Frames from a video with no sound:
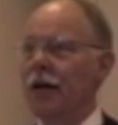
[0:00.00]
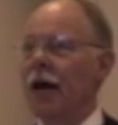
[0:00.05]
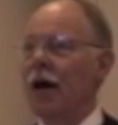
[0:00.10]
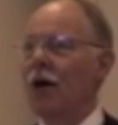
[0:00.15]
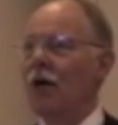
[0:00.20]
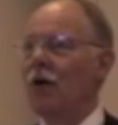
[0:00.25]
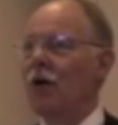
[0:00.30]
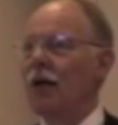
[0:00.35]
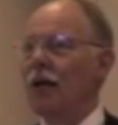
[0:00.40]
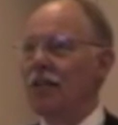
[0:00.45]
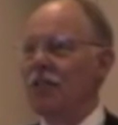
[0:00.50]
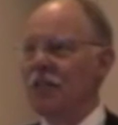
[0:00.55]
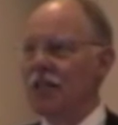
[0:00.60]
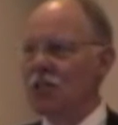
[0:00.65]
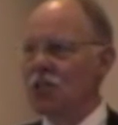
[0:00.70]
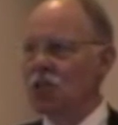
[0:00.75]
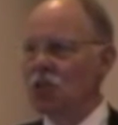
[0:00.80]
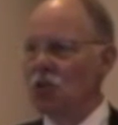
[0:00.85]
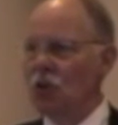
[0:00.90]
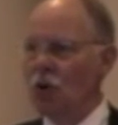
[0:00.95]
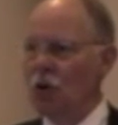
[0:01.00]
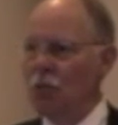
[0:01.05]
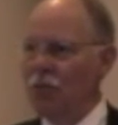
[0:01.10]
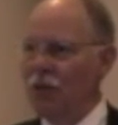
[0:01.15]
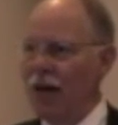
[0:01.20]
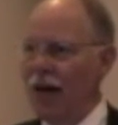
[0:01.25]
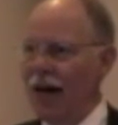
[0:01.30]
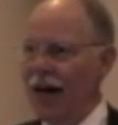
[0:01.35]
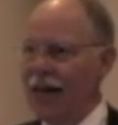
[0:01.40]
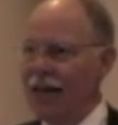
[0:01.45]
Now, this term
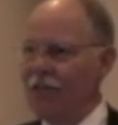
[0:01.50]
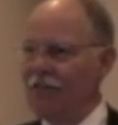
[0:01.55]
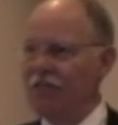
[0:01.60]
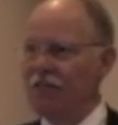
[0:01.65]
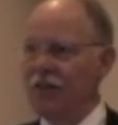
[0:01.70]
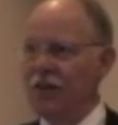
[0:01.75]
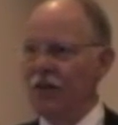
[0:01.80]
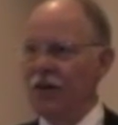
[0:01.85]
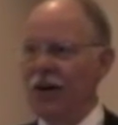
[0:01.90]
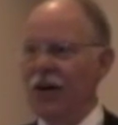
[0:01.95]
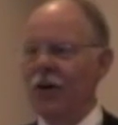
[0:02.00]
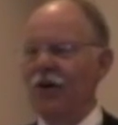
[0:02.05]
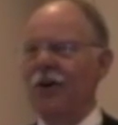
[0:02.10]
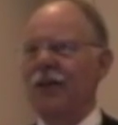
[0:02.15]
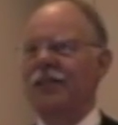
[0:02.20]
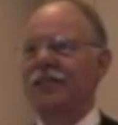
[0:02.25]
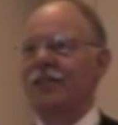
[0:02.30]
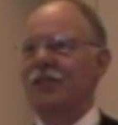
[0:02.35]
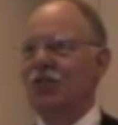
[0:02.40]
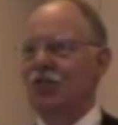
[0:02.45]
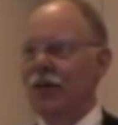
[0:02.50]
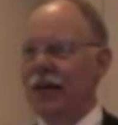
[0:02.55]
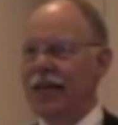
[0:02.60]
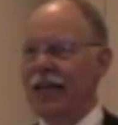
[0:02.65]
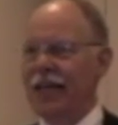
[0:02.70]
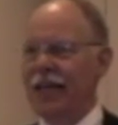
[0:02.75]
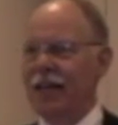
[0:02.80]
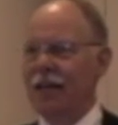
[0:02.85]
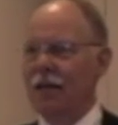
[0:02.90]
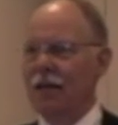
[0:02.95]
not inferior is
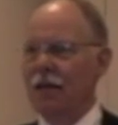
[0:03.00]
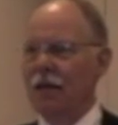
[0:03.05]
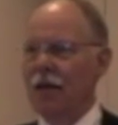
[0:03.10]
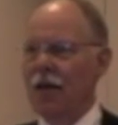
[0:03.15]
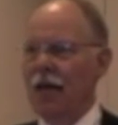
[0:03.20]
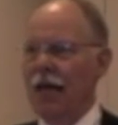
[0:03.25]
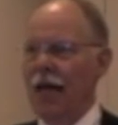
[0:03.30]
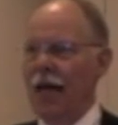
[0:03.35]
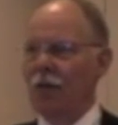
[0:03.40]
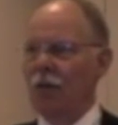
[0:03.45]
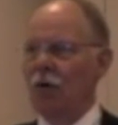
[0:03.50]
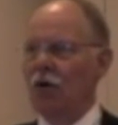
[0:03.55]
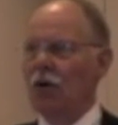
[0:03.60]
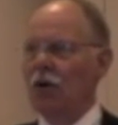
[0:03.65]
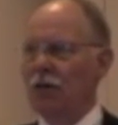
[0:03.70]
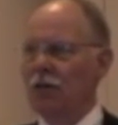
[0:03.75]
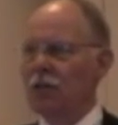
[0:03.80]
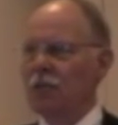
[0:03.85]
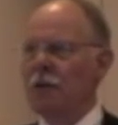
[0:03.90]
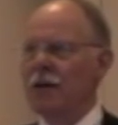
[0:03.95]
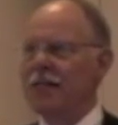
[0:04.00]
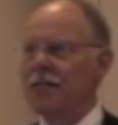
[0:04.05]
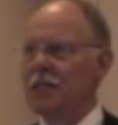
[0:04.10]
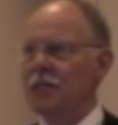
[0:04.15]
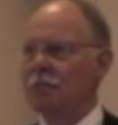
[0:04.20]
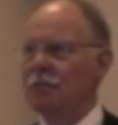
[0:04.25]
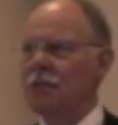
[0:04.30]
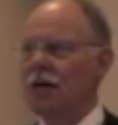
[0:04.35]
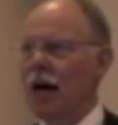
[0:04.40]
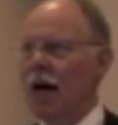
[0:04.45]
tricky, and we're going to spend
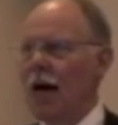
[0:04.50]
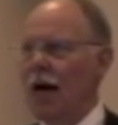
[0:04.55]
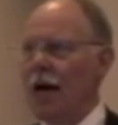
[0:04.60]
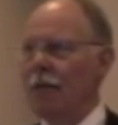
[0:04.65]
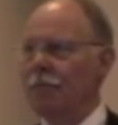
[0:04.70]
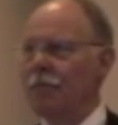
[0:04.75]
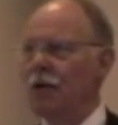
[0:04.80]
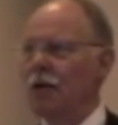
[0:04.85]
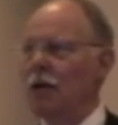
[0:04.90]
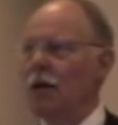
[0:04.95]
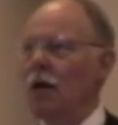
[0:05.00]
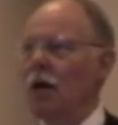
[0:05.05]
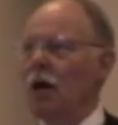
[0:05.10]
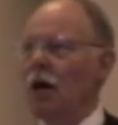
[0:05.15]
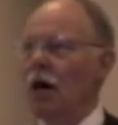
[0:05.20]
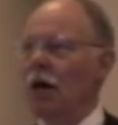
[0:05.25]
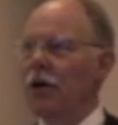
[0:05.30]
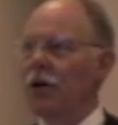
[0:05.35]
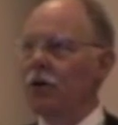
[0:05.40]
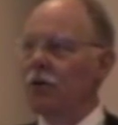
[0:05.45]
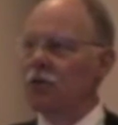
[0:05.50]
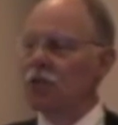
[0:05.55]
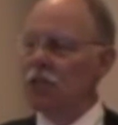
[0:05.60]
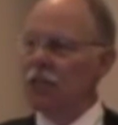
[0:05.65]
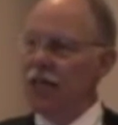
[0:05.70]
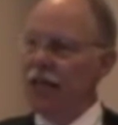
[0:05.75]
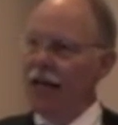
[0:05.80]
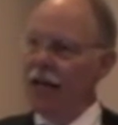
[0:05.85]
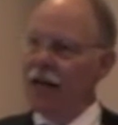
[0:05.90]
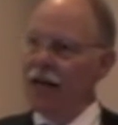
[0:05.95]
some time
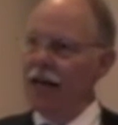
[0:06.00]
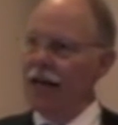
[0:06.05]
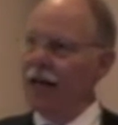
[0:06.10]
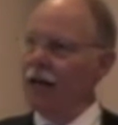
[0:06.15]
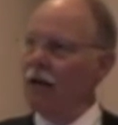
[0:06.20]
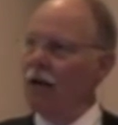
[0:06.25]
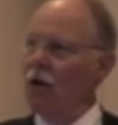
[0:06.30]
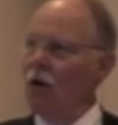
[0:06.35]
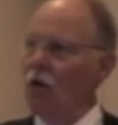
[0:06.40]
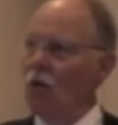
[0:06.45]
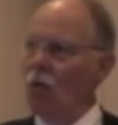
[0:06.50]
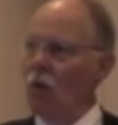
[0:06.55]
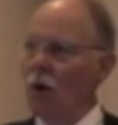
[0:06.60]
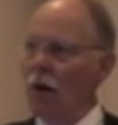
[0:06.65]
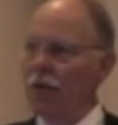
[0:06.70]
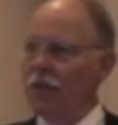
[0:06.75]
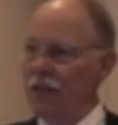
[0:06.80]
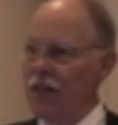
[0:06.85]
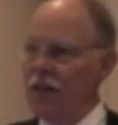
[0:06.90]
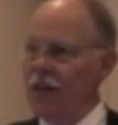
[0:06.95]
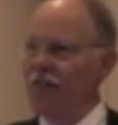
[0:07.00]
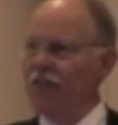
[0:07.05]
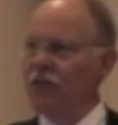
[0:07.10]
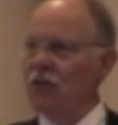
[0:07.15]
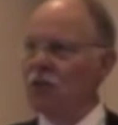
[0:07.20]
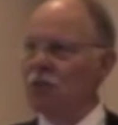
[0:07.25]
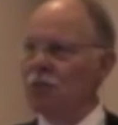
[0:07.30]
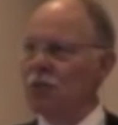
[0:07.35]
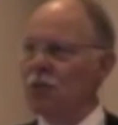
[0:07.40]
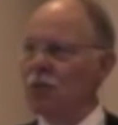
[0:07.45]
understanding what the
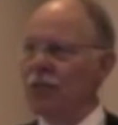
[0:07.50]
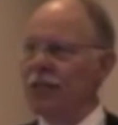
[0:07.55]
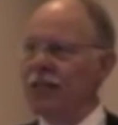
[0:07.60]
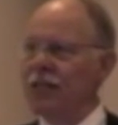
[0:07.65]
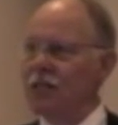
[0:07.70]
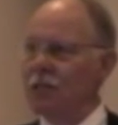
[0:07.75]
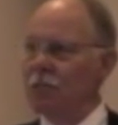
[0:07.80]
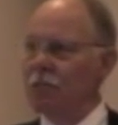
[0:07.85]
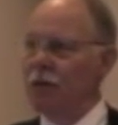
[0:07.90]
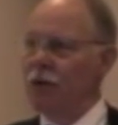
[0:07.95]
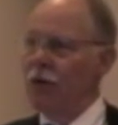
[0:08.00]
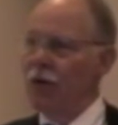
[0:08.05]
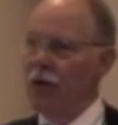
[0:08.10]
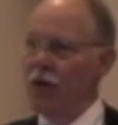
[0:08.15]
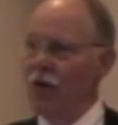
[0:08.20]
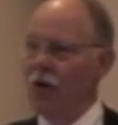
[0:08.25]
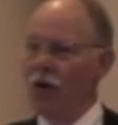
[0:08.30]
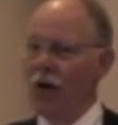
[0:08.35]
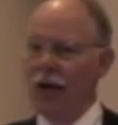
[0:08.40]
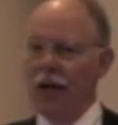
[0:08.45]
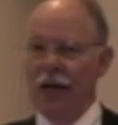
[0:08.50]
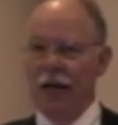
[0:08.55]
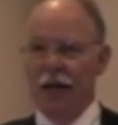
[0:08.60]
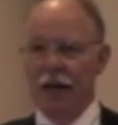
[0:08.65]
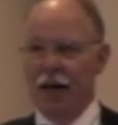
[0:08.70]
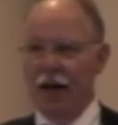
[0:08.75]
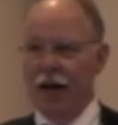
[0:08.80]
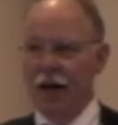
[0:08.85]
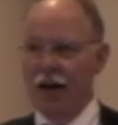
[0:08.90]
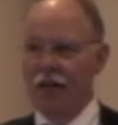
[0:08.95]
difference between superiority and
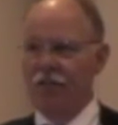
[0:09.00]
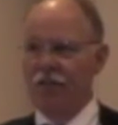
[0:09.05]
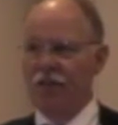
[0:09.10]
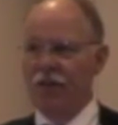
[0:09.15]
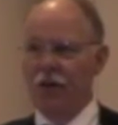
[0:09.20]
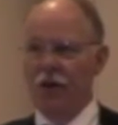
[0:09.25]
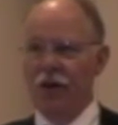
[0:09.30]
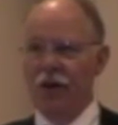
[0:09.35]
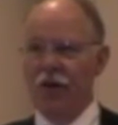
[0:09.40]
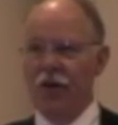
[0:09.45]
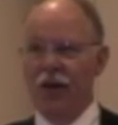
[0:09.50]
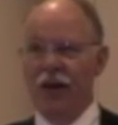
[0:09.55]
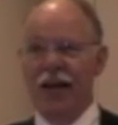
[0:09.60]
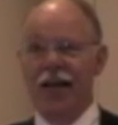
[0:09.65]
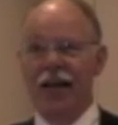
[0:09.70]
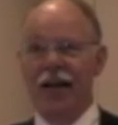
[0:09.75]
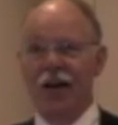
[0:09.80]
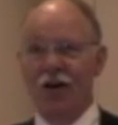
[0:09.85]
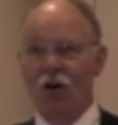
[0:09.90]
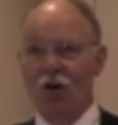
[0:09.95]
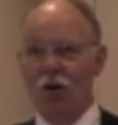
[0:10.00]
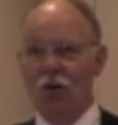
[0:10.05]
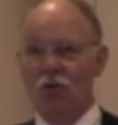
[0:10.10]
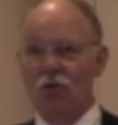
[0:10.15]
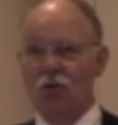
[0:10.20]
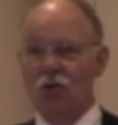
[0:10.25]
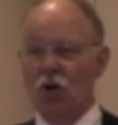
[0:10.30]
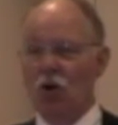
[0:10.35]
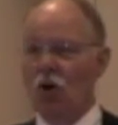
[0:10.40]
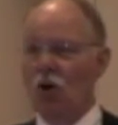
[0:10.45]
non-inferiority, and
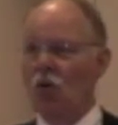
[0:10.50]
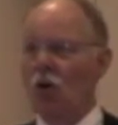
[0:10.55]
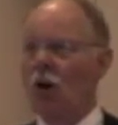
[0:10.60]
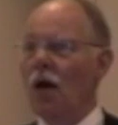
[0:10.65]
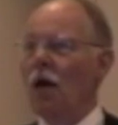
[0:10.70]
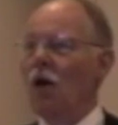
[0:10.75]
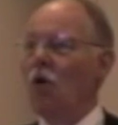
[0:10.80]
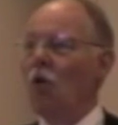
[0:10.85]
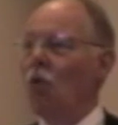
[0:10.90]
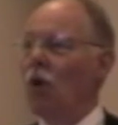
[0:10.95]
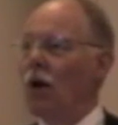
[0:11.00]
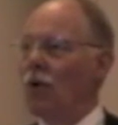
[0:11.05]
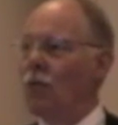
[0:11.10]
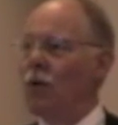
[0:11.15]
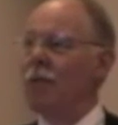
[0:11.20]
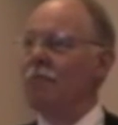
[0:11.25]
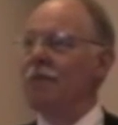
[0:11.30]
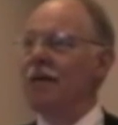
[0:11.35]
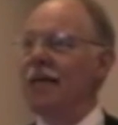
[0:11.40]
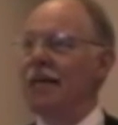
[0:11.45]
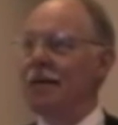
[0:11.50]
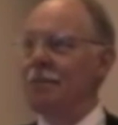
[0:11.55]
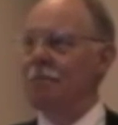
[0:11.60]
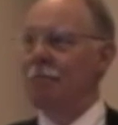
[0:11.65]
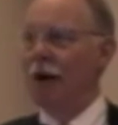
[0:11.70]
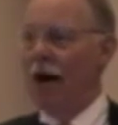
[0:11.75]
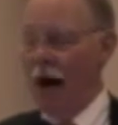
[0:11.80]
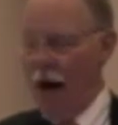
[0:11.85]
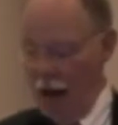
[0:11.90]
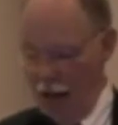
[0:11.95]
also what we mean
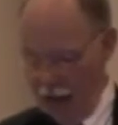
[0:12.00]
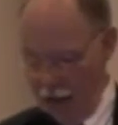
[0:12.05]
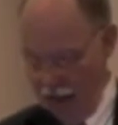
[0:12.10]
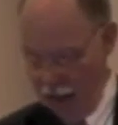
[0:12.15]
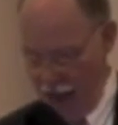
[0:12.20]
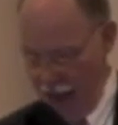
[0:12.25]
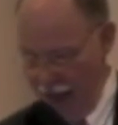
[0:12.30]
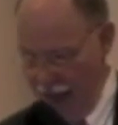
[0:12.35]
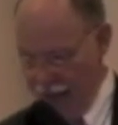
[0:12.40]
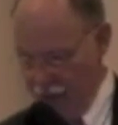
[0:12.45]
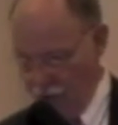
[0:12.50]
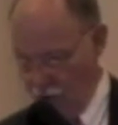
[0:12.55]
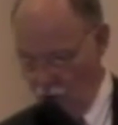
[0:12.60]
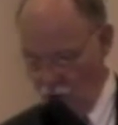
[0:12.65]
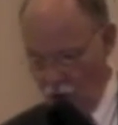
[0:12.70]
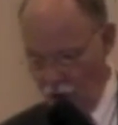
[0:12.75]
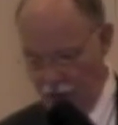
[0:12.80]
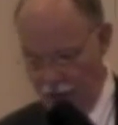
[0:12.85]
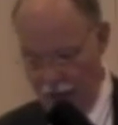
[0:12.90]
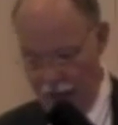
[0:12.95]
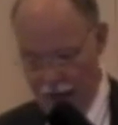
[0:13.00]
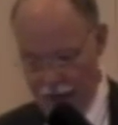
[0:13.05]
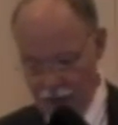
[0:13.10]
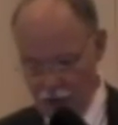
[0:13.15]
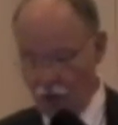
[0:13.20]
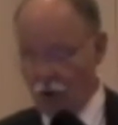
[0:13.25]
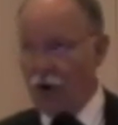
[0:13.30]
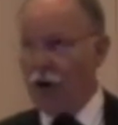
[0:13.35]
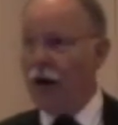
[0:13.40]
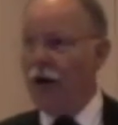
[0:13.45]
by as good as or